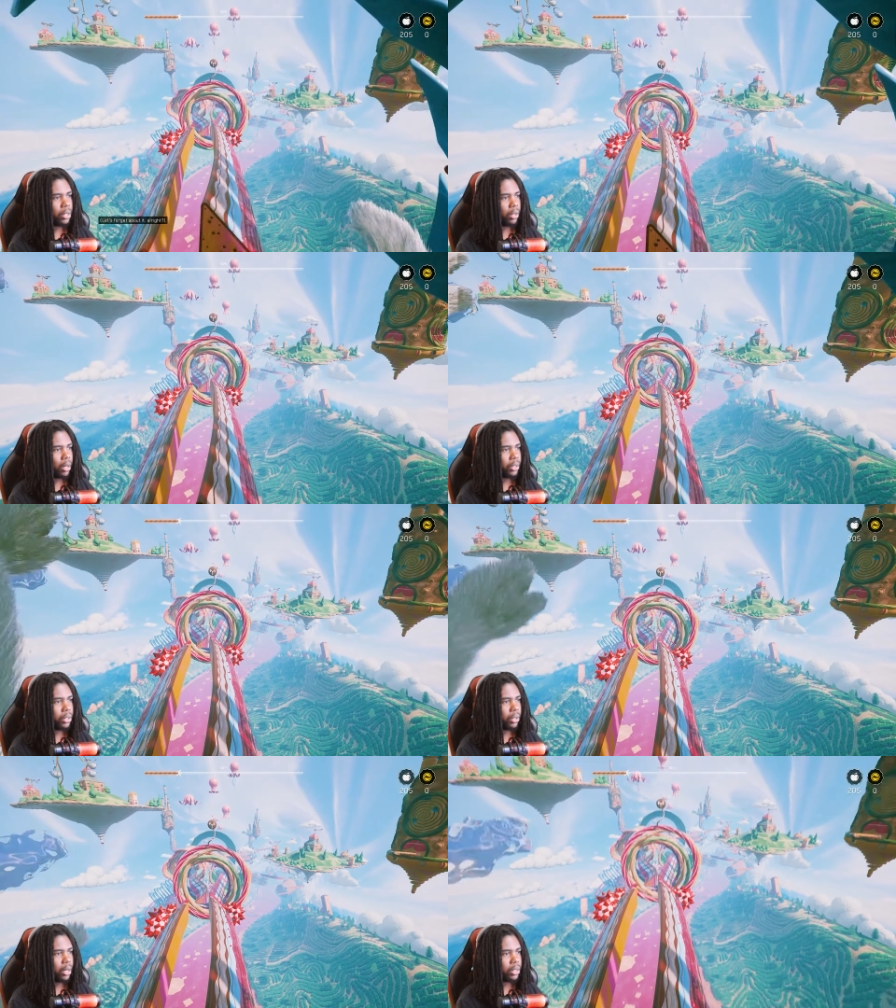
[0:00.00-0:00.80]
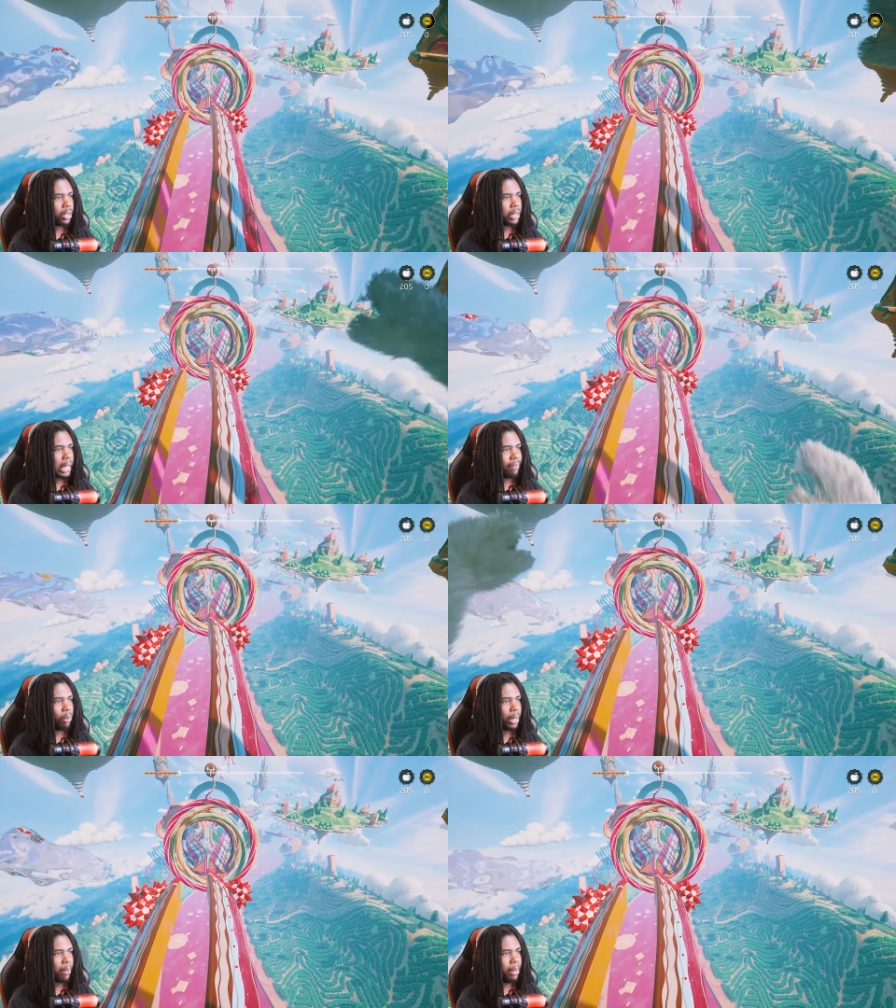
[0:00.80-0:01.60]
Chill y'all, chill y'all. That's not
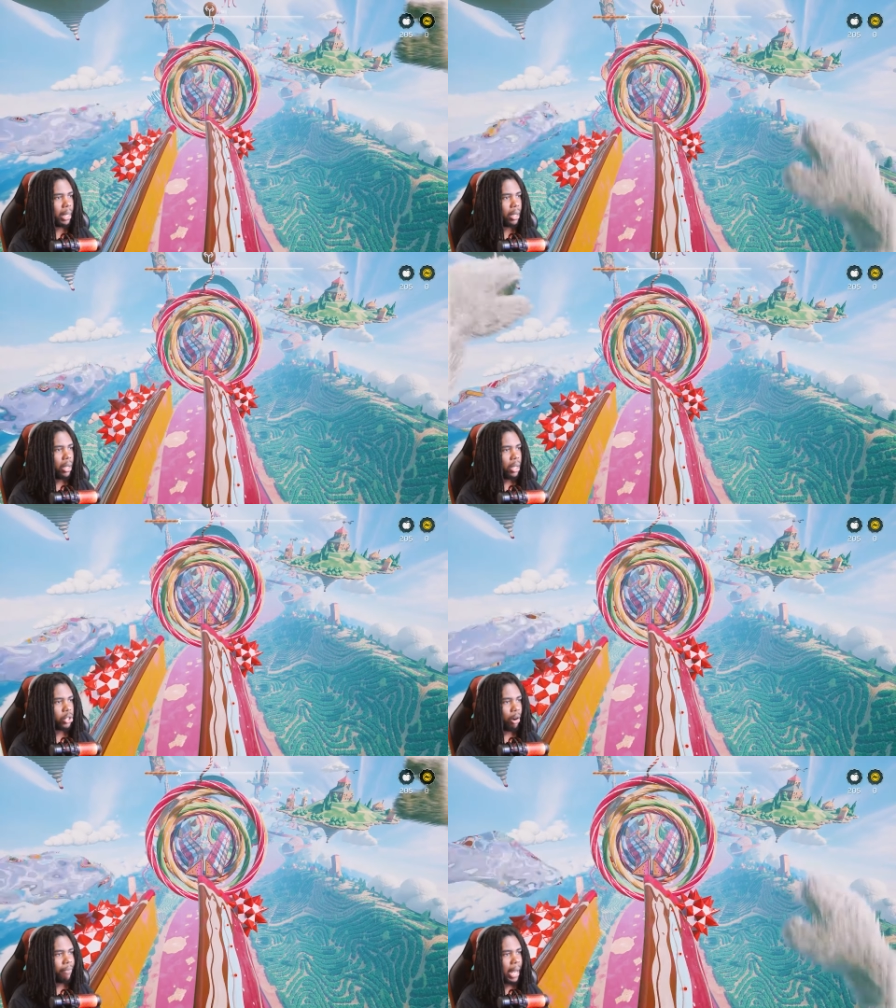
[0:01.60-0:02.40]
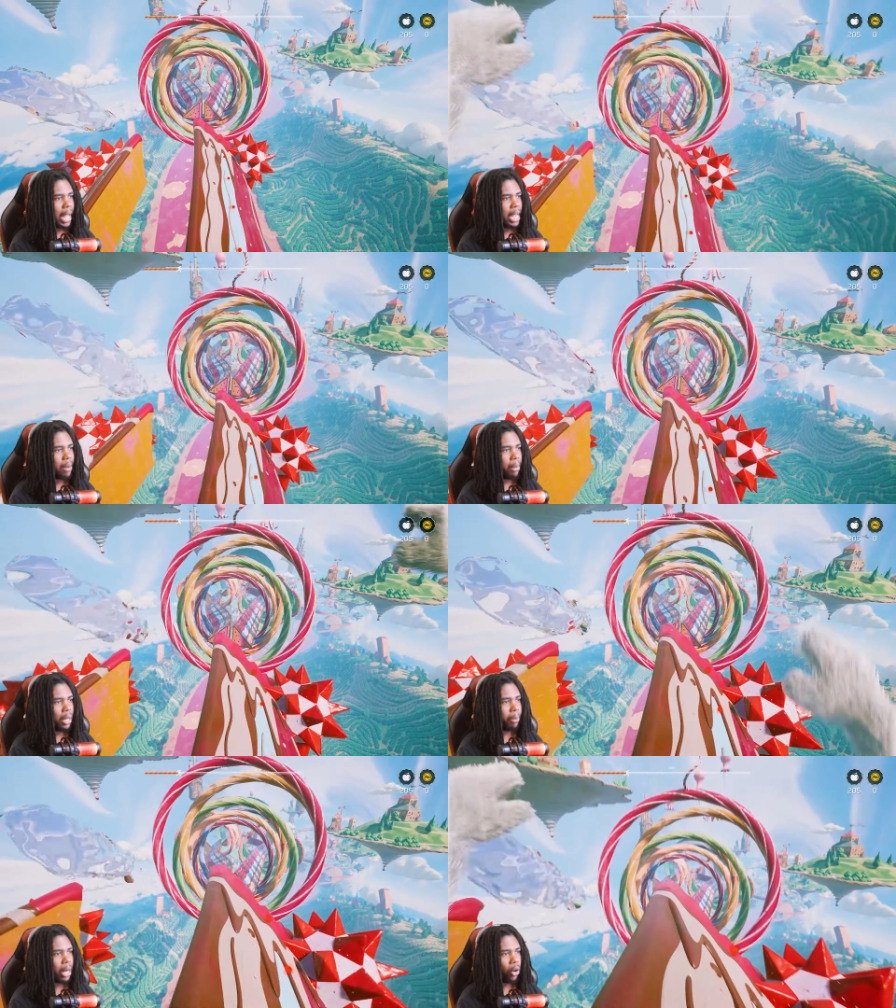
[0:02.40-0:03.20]
even what I meant. So if I aim
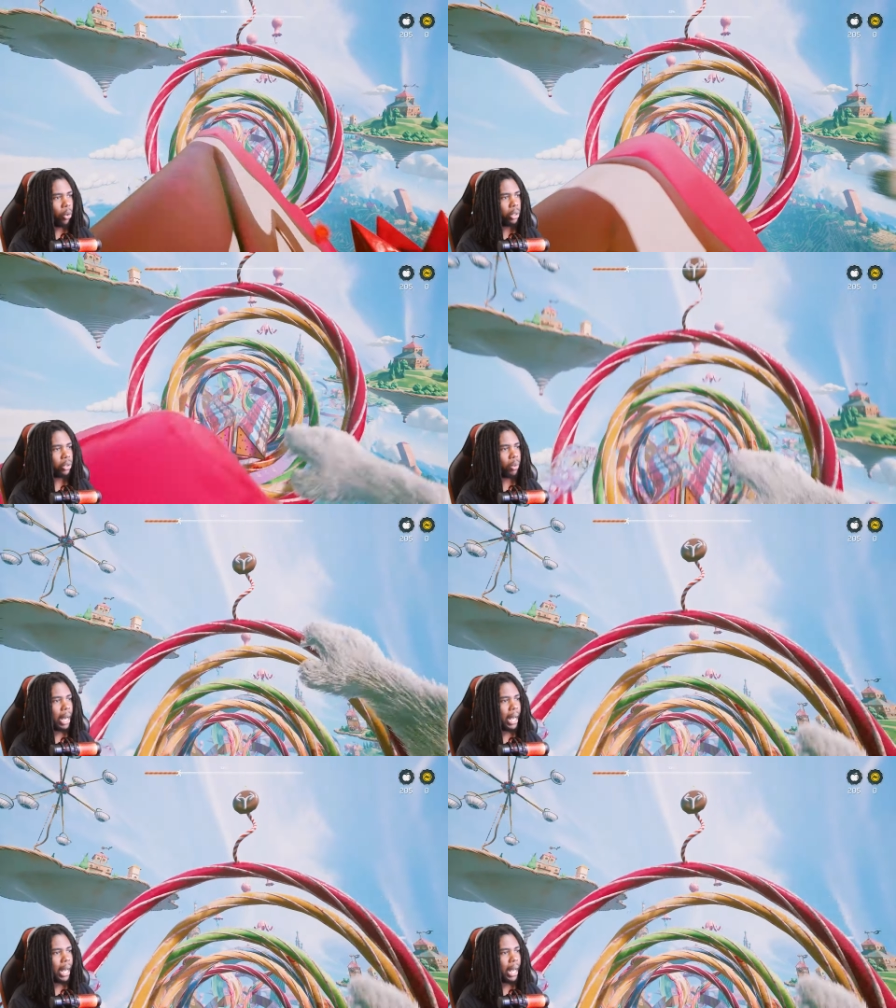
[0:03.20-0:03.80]
up, I go a little